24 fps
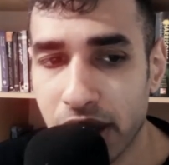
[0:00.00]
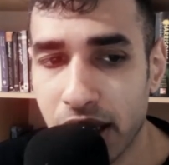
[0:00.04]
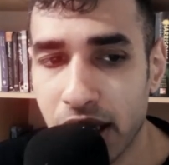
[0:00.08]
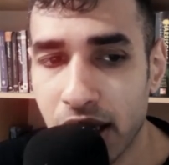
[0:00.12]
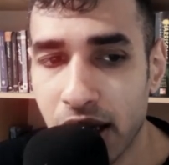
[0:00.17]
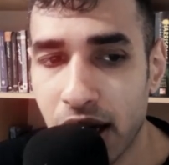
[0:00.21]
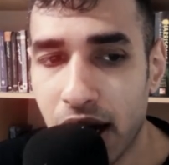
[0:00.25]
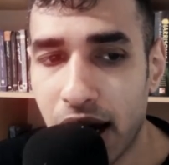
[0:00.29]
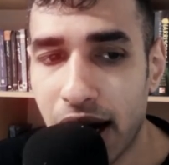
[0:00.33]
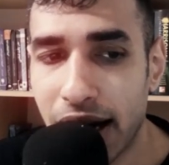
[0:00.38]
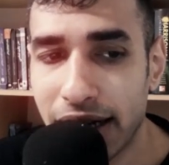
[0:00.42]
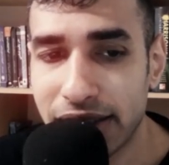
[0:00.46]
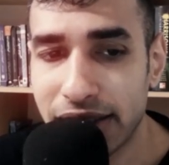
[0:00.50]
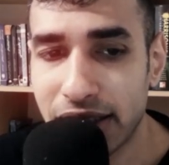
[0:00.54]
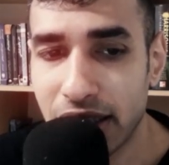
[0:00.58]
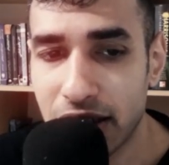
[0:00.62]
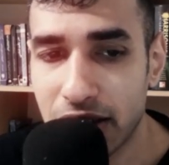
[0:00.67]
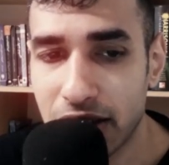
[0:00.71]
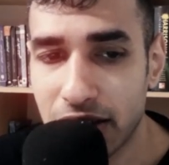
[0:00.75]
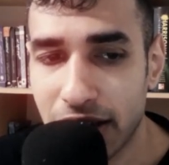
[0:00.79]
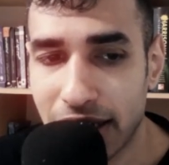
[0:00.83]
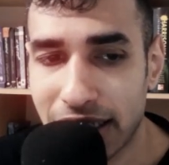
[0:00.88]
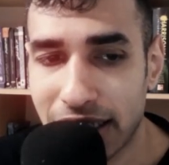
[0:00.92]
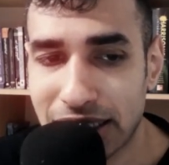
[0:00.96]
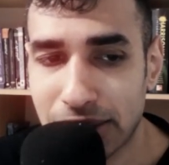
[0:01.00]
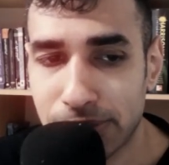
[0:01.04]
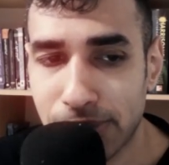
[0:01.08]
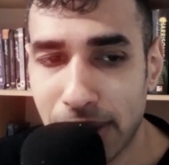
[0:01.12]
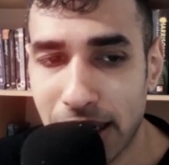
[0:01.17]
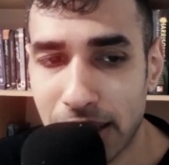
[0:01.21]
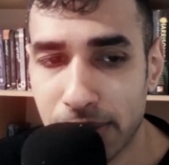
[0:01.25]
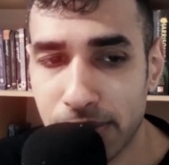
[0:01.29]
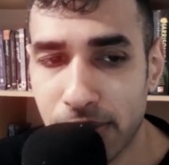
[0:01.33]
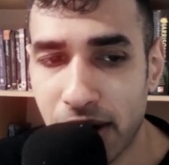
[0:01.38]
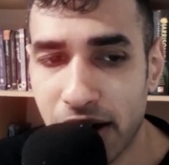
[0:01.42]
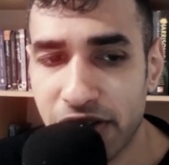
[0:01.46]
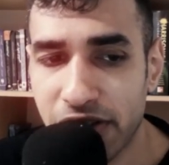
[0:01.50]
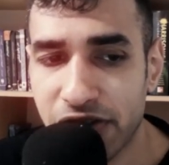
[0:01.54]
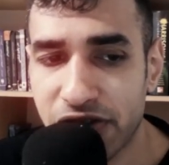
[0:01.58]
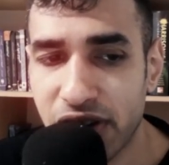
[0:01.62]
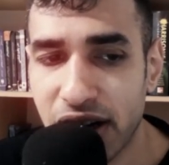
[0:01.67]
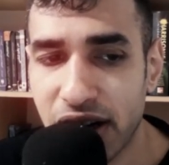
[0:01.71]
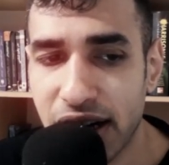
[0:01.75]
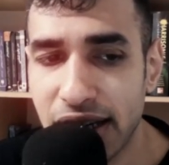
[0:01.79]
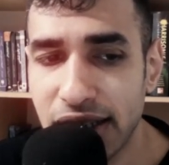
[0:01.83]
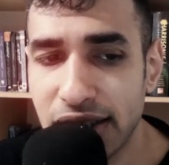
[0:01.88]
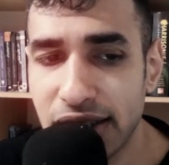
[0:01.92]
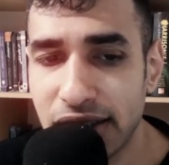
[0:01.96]
I didn't expect my
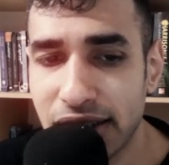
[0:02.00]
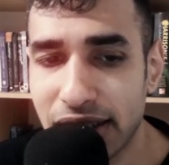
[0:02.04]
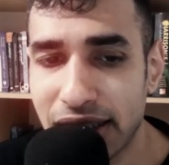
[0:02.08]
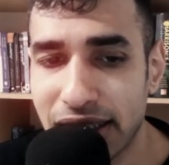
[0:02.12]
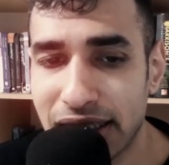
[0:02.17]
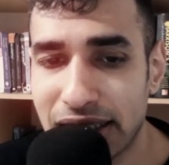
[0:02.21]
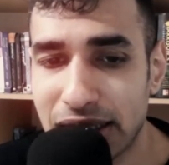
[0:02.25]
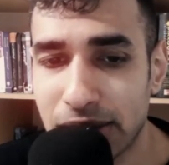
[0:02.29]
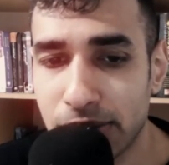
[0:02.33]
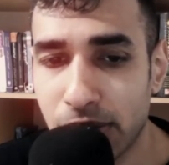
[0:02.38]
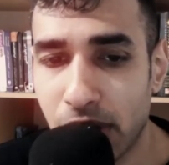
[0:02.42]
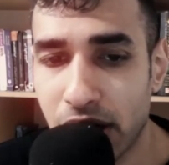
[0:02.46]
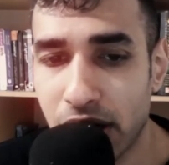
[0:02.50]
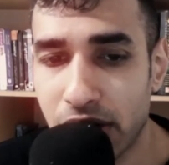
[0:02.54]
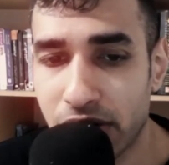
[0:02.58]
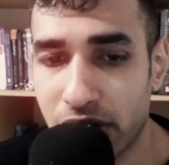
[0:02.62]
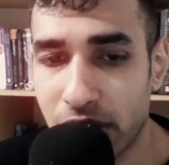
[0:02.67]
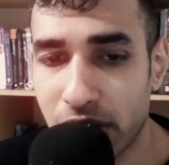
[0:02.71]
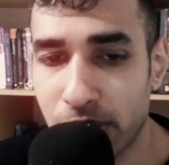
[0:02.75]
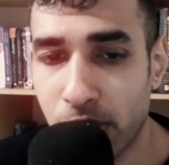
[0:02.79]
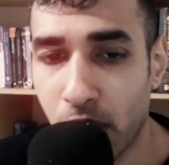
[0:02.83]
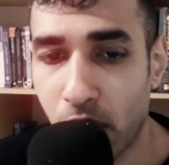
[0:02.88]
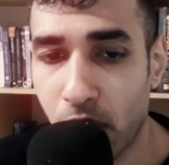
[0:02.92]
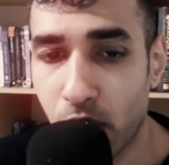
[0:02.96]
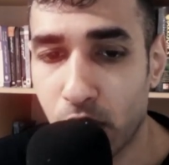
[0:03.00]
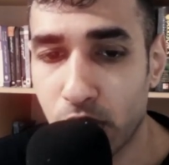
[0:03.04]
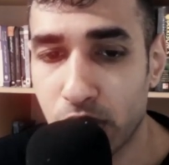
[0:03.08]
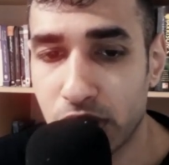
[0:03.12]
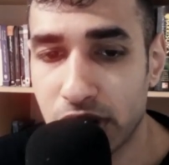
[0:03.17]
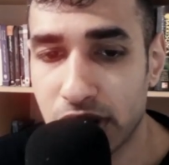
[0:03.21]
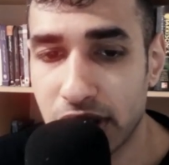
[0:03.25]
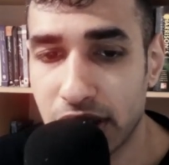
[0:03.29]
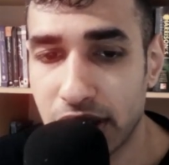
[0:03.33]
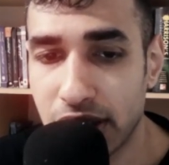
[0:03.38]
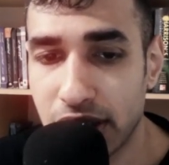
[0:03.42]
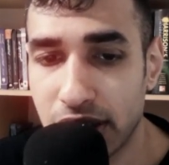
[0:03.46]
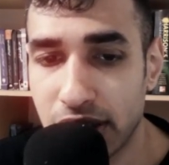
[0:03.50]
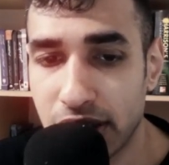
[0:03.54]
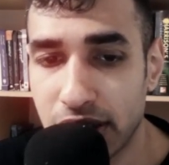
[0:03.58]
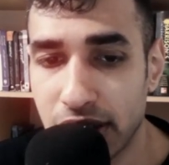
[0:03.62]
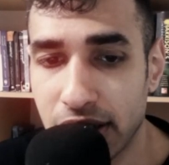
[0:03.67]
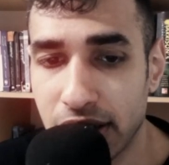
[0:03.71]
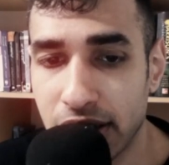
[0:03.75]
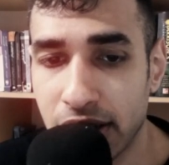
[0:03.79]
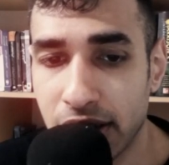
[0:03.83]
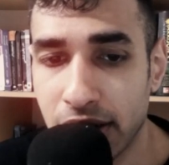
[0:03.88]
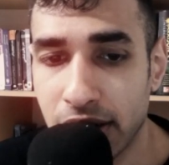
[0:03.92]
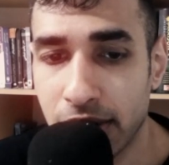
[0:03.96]
friend is my reporting